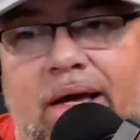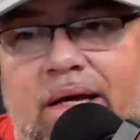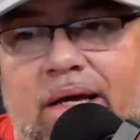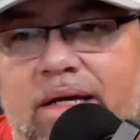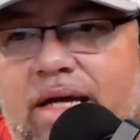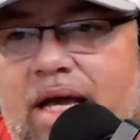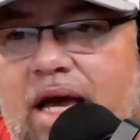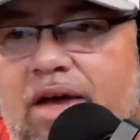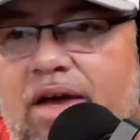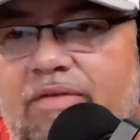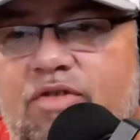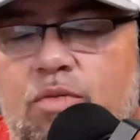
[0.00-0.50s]

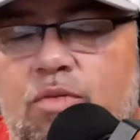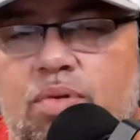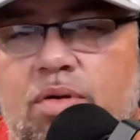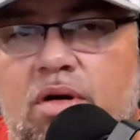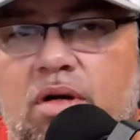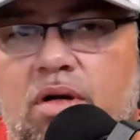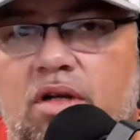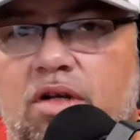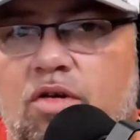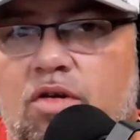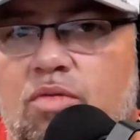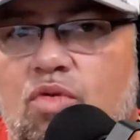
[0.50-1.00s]
yeah, if you put
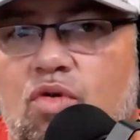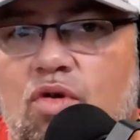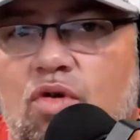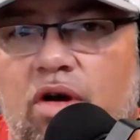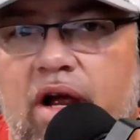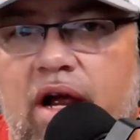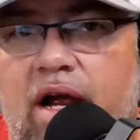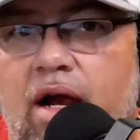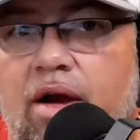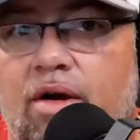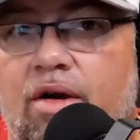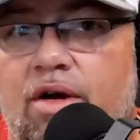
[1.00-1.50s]
a little more
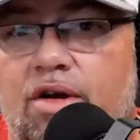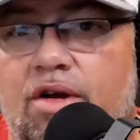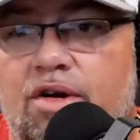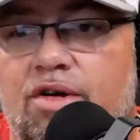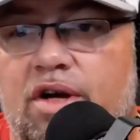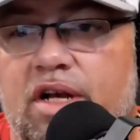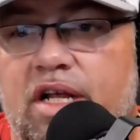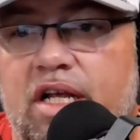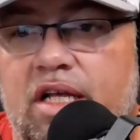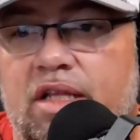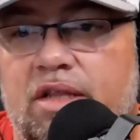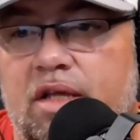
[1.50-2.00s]
air
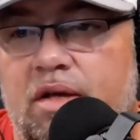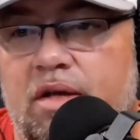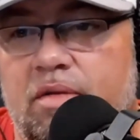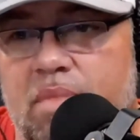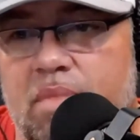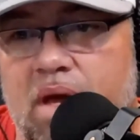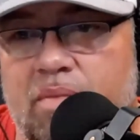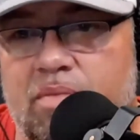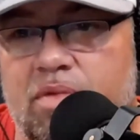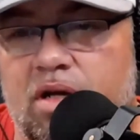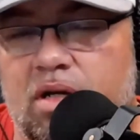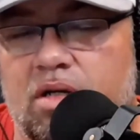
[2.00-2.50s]
underneath it,
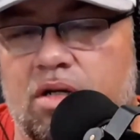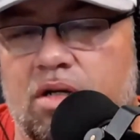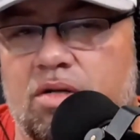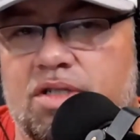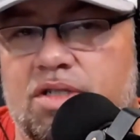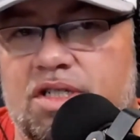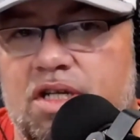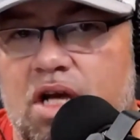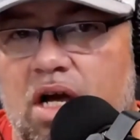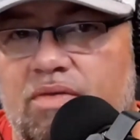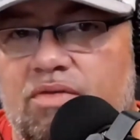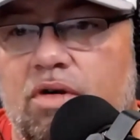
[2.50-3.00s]
maybe a little
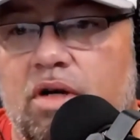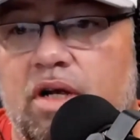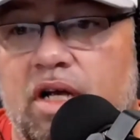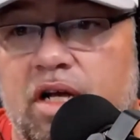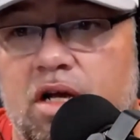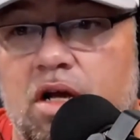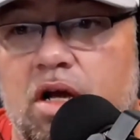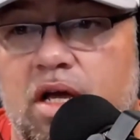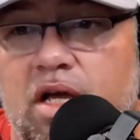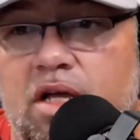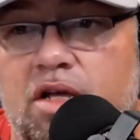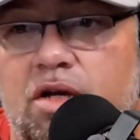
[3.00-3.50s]
softer, he
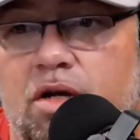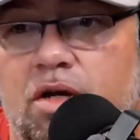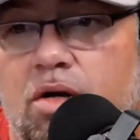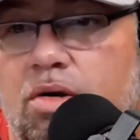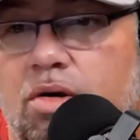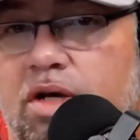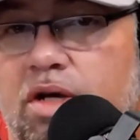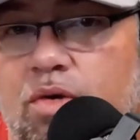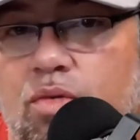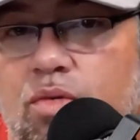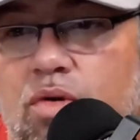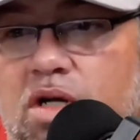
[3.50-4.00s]
you know
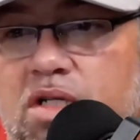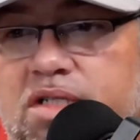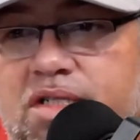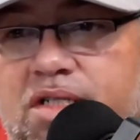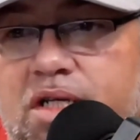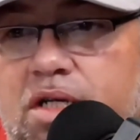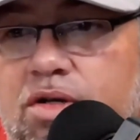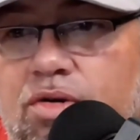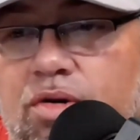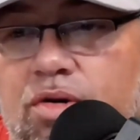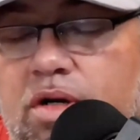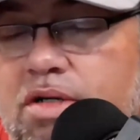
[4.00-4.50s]
he runs
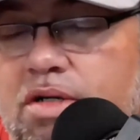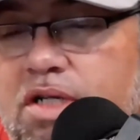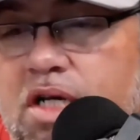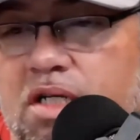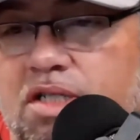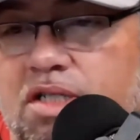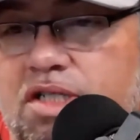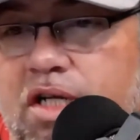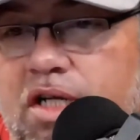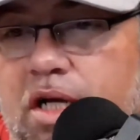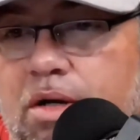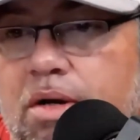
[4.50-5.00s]
under it,
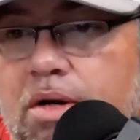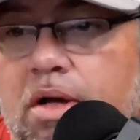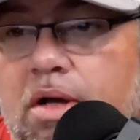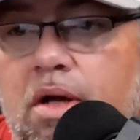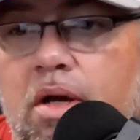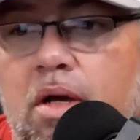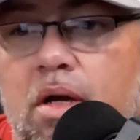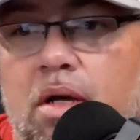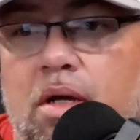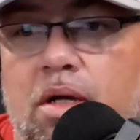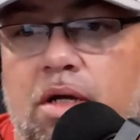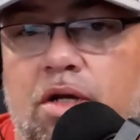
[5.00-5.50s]
touchdown.
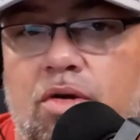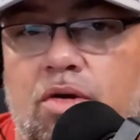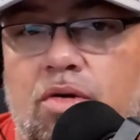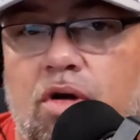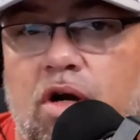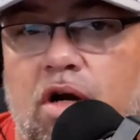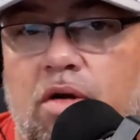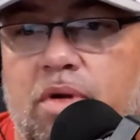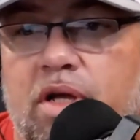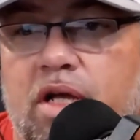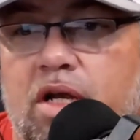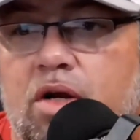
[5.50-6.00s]
You know
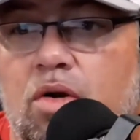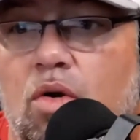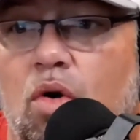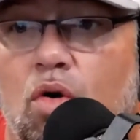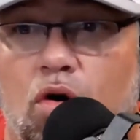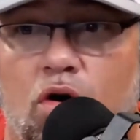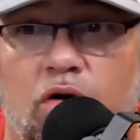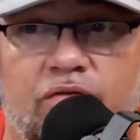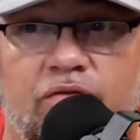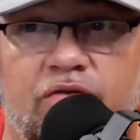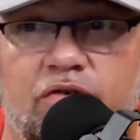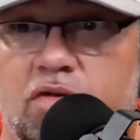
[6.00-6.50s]
what I mean?
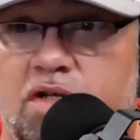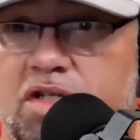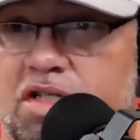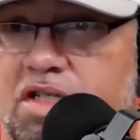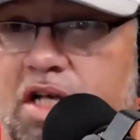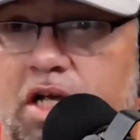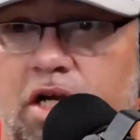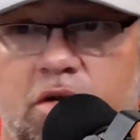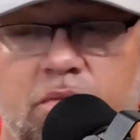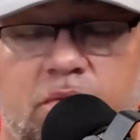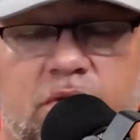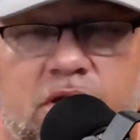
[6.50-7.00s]
Or if you just
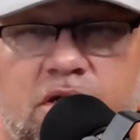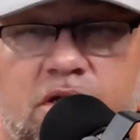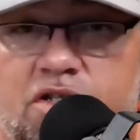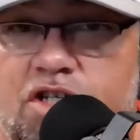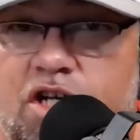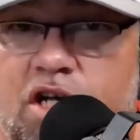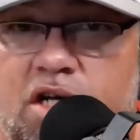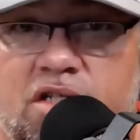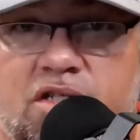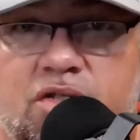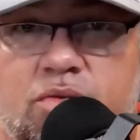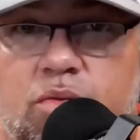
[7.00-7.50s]
hit him in the
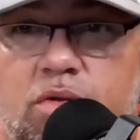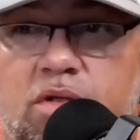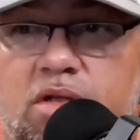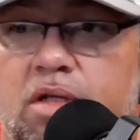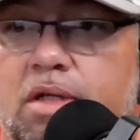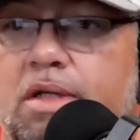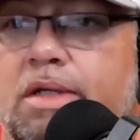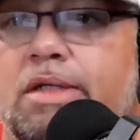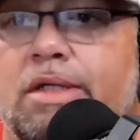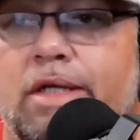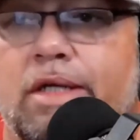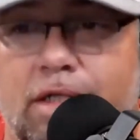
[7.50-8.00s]
chest with
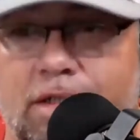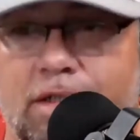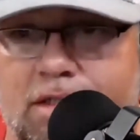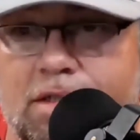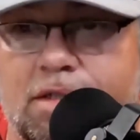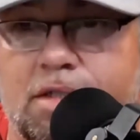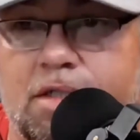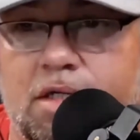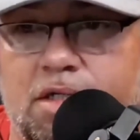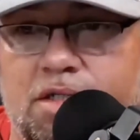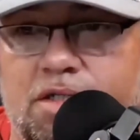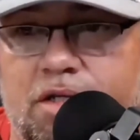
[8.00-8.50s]
it, it's a
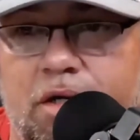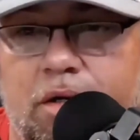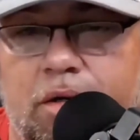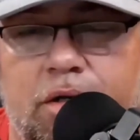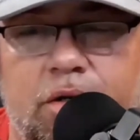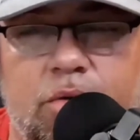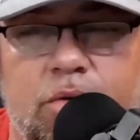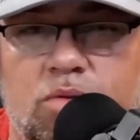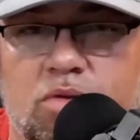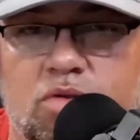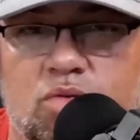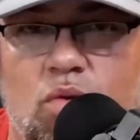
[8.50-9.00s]
touchdown.
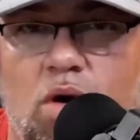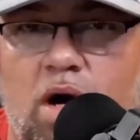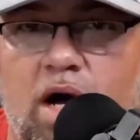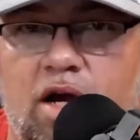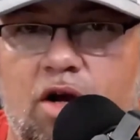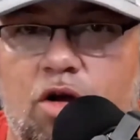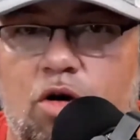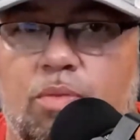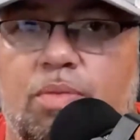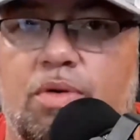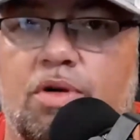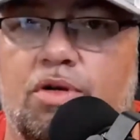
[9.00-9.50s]
He was
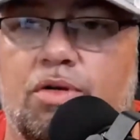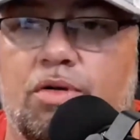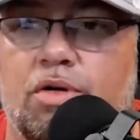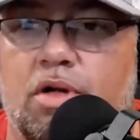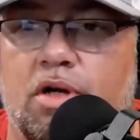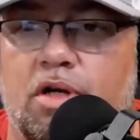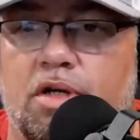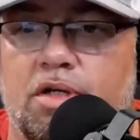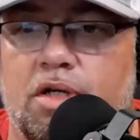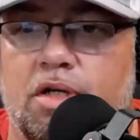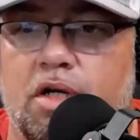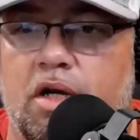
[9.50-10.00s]
wide open. You
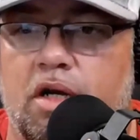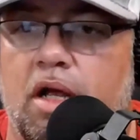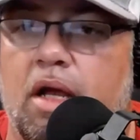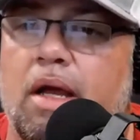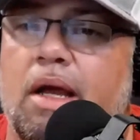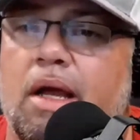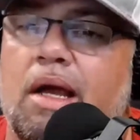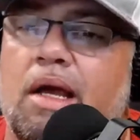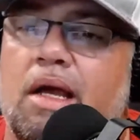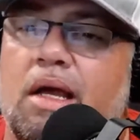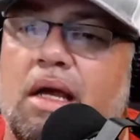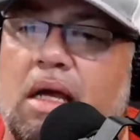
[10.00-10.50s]
could have done
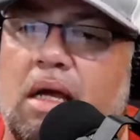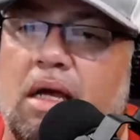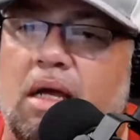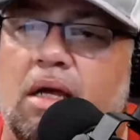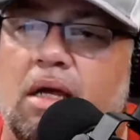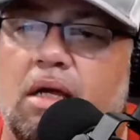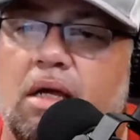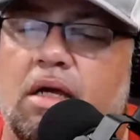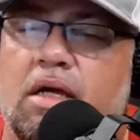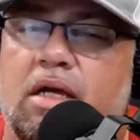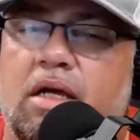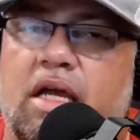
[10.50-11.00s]

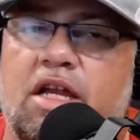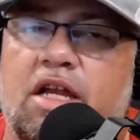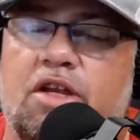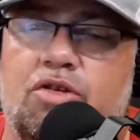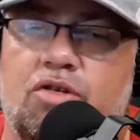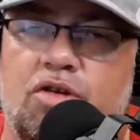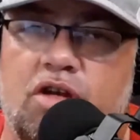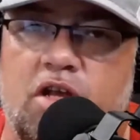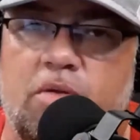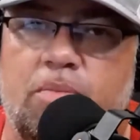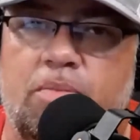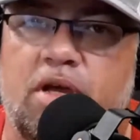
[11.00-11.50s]
it. Can you
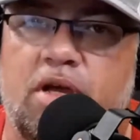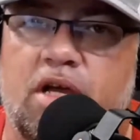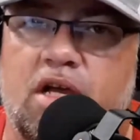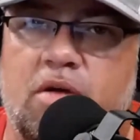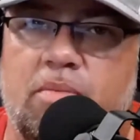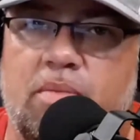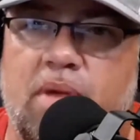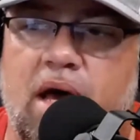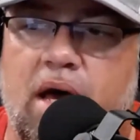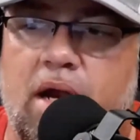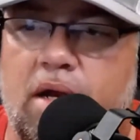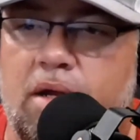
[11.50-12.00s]
nitpick
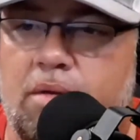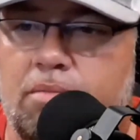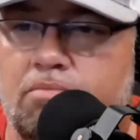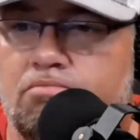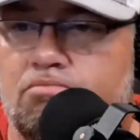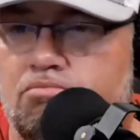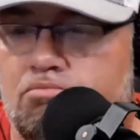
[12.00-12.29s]
about it?